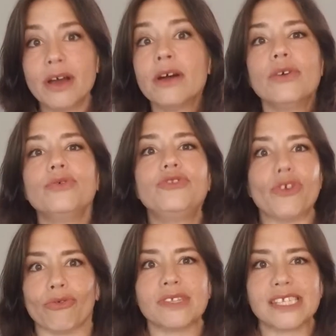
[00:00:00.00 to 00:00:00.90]
who
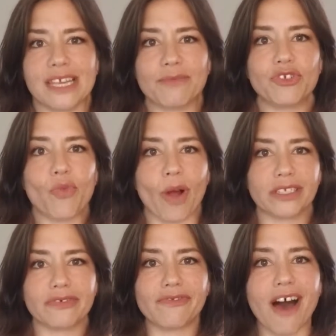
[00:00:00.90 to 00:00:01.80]
don't seem to want
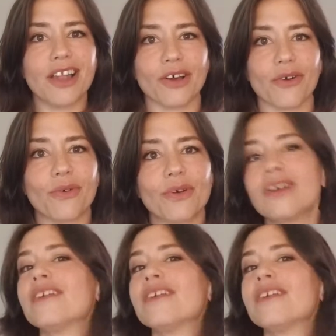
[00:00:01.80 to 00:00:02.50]
to follow